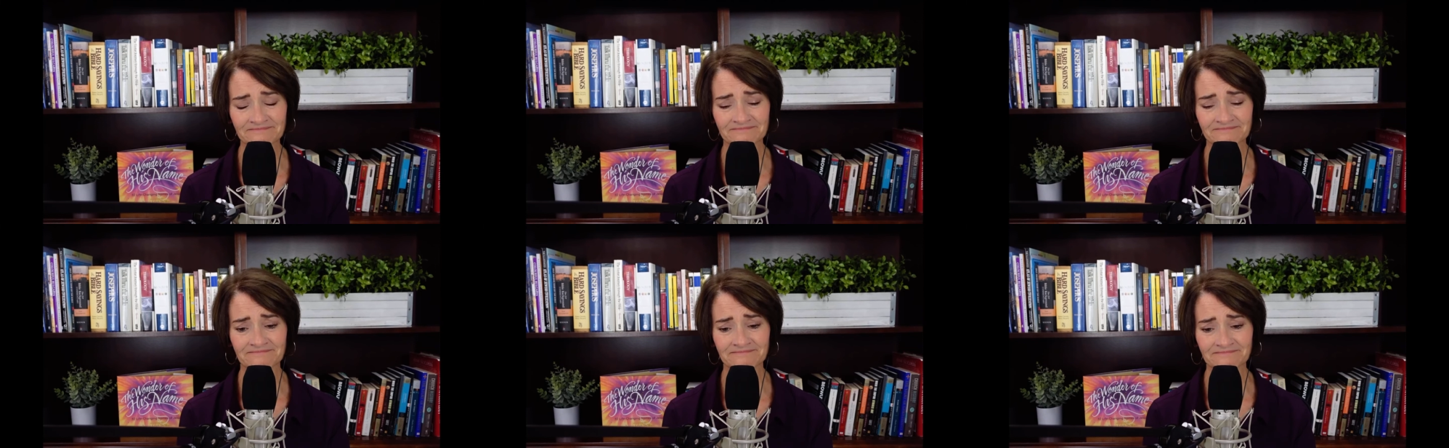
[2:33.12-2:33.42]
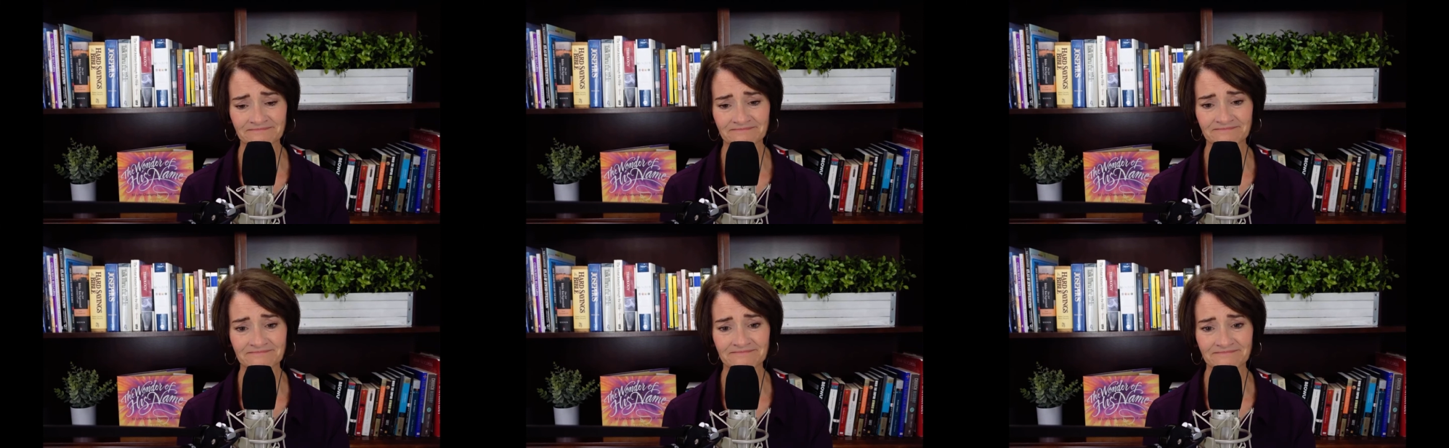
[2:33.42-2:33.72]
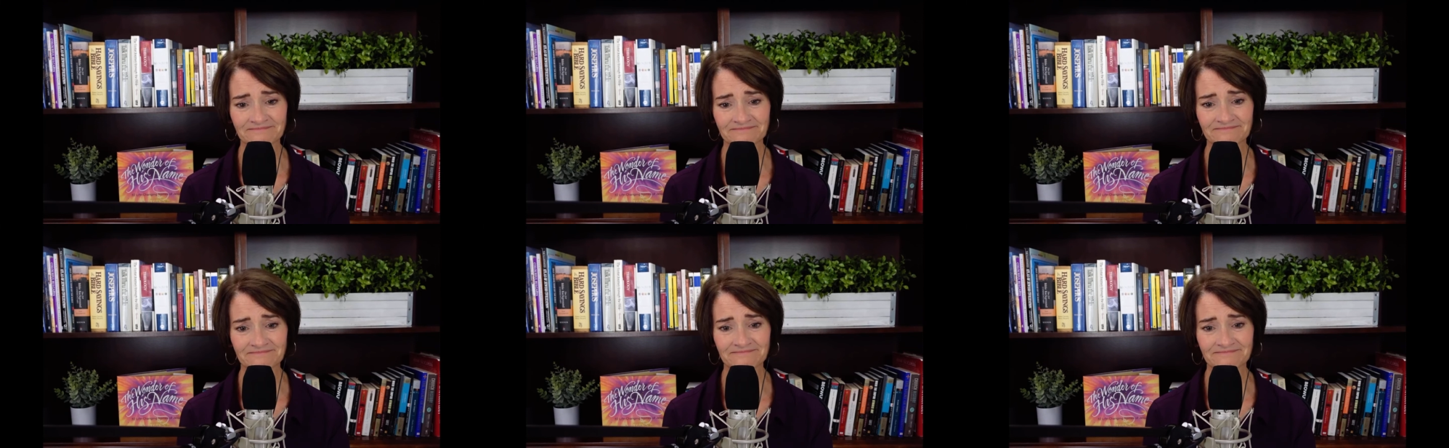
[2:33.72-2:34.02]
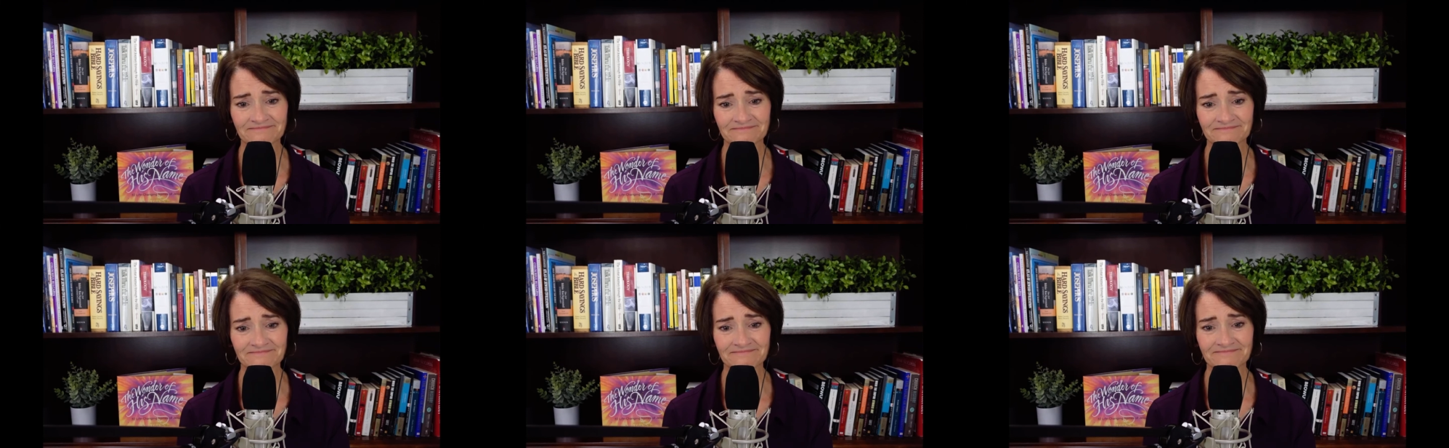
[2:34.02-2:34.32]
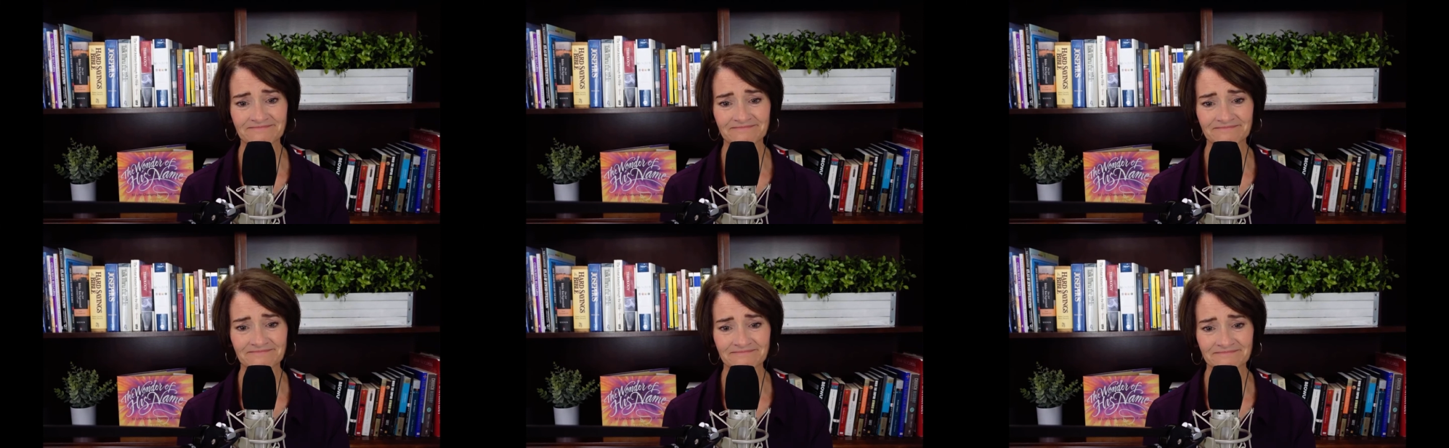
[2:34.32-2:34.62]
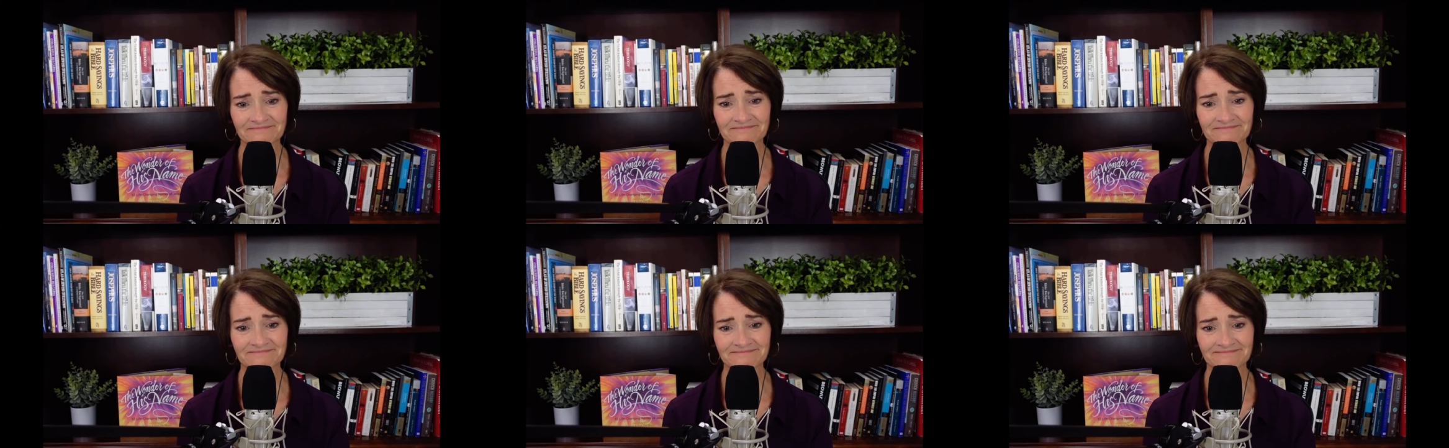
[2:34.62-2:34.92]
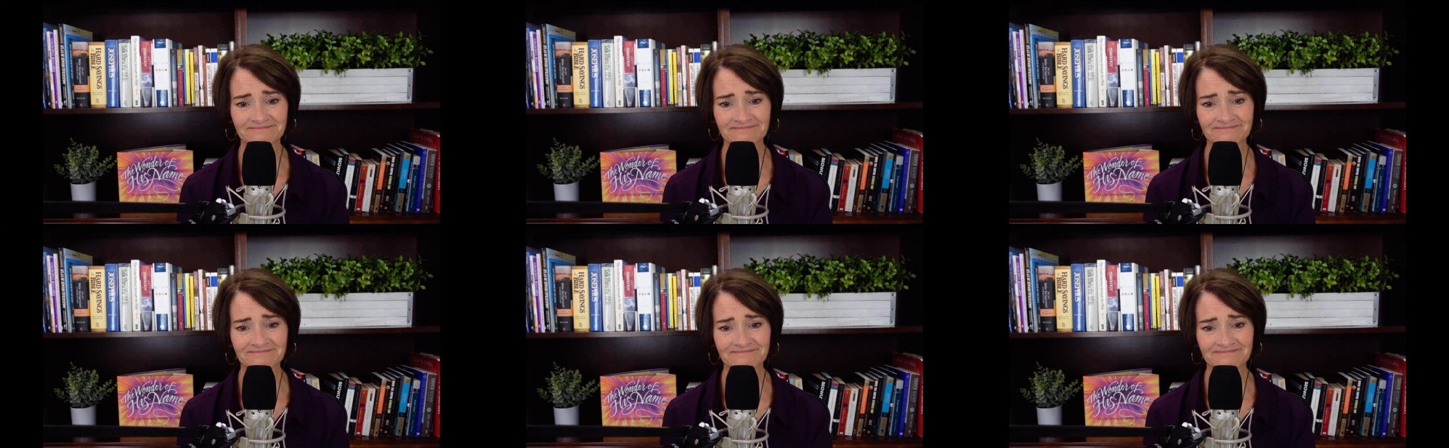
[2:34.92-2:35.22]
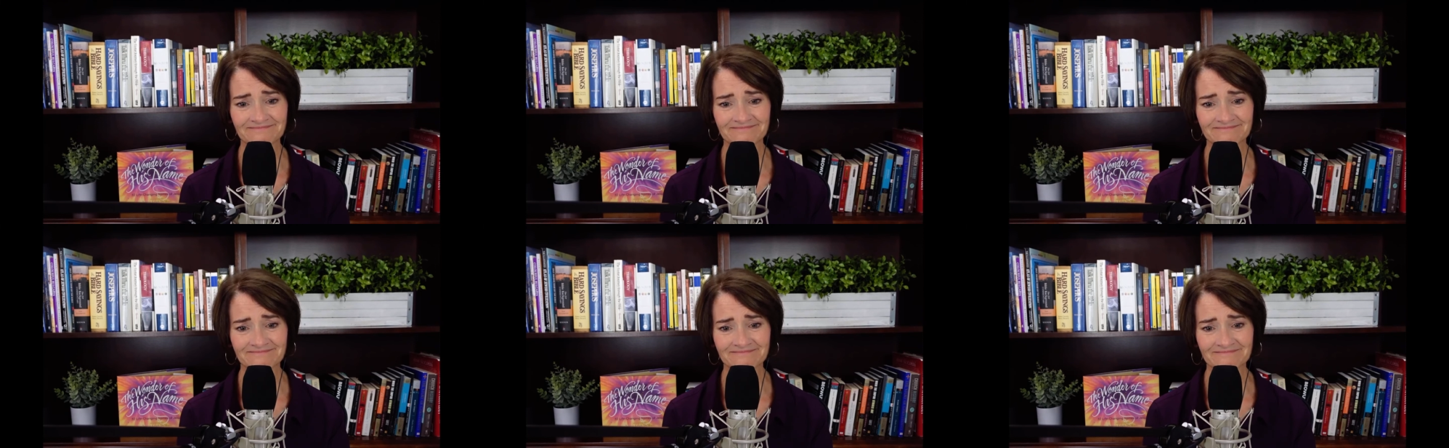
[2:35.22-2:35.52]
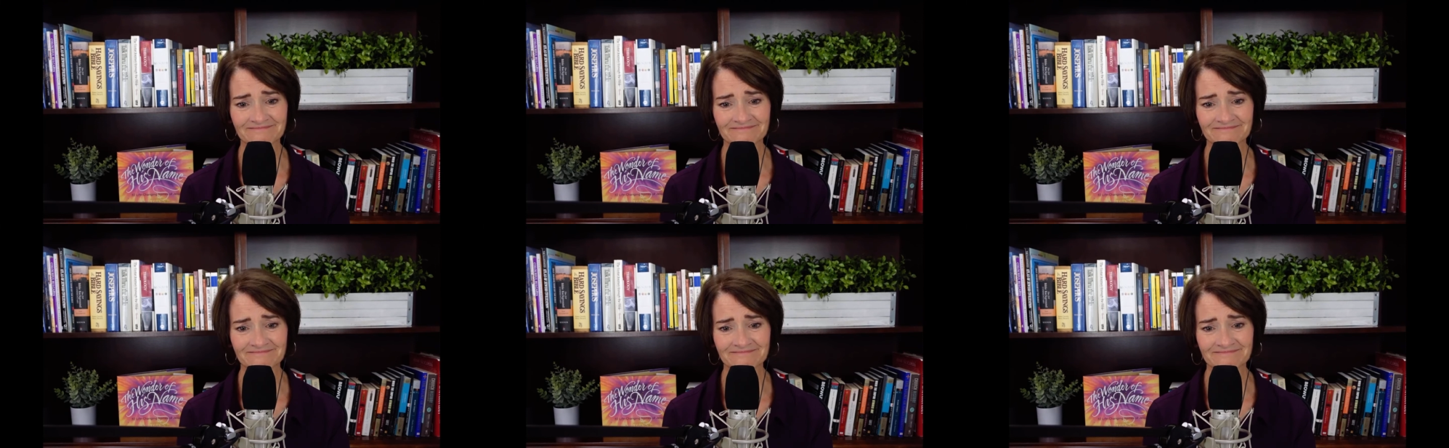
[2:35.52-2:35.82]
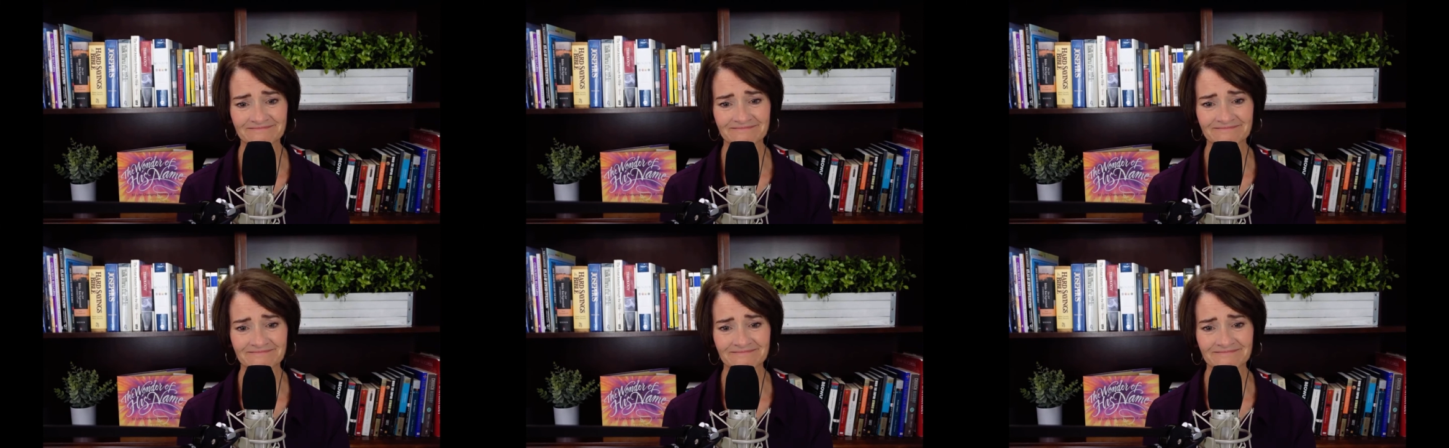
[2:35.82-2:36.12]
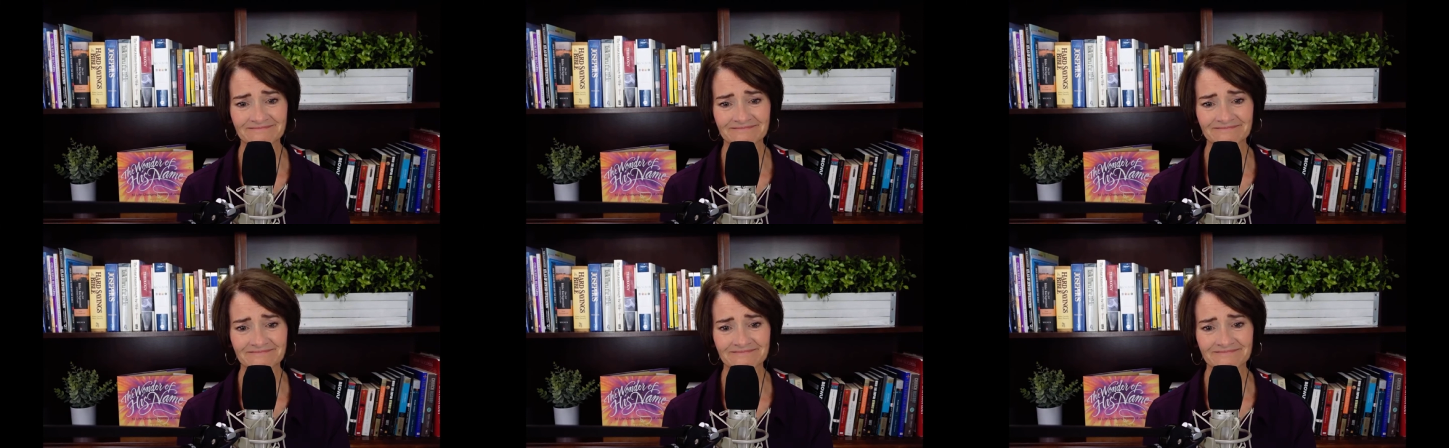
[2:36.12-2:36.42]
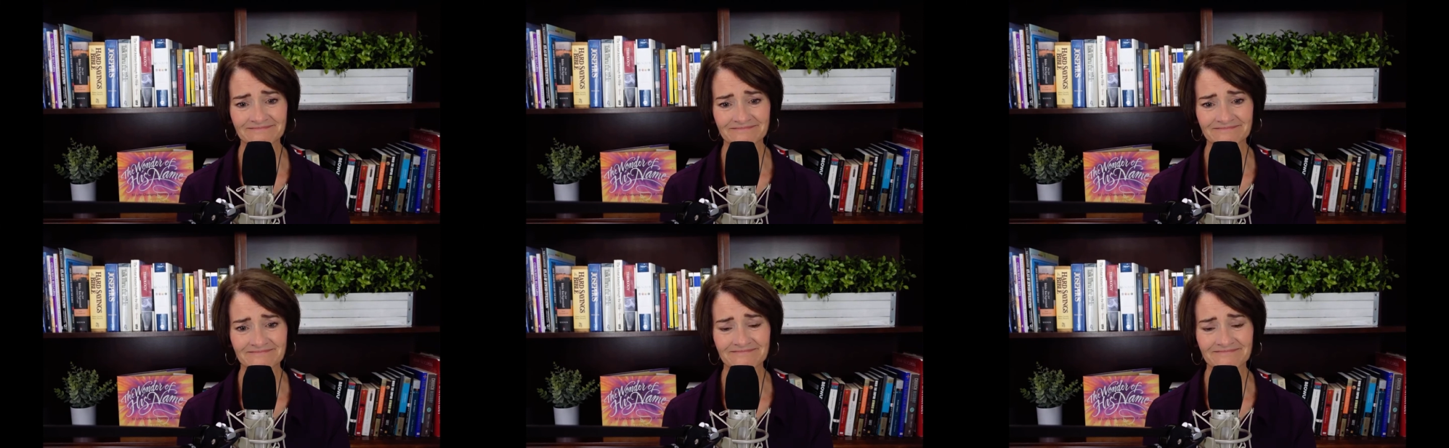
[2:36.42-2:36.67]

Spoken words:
(no one is talking)